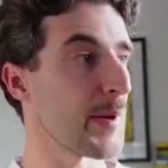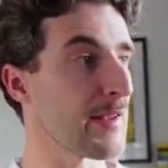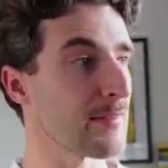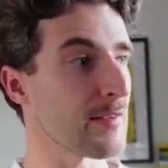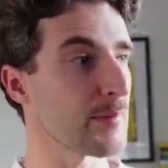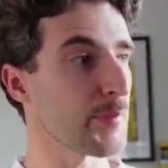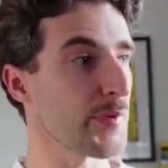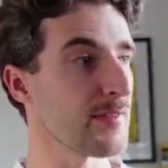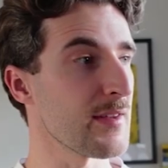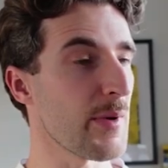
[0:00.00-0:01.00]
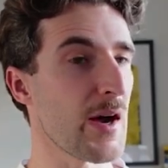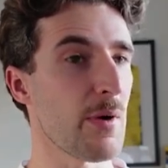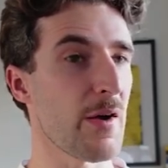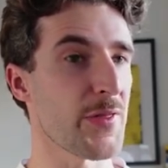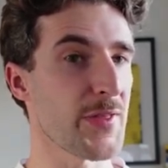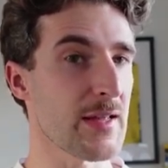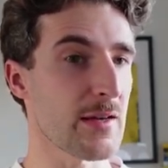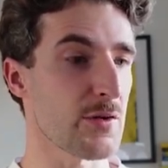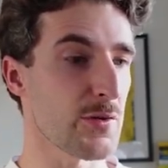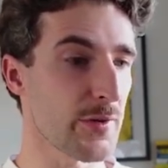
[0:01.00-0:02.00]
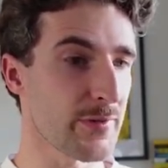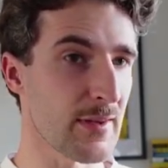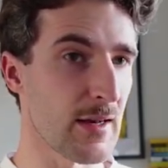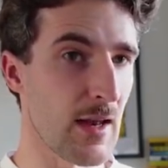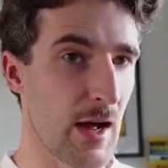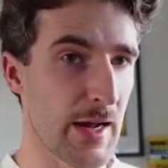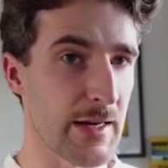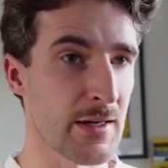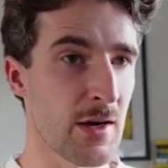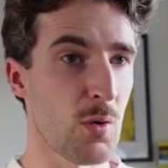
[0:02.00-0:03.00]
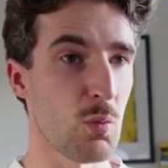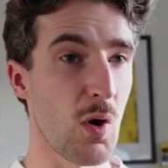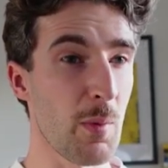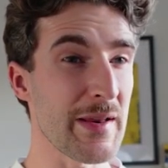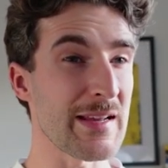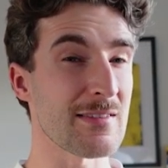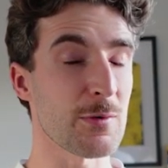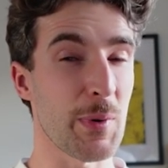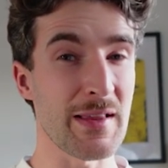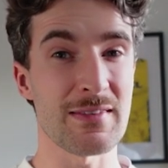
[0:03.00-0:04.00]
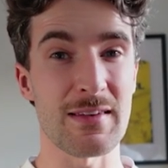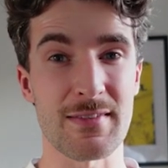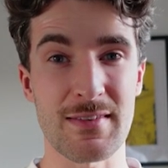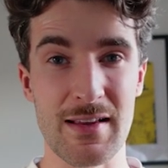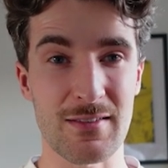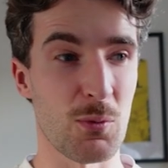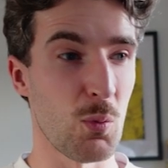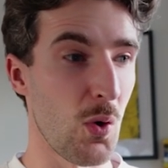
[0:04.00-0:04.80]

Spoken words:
paced this pretty well, I think, across the line. 1 minute 26 on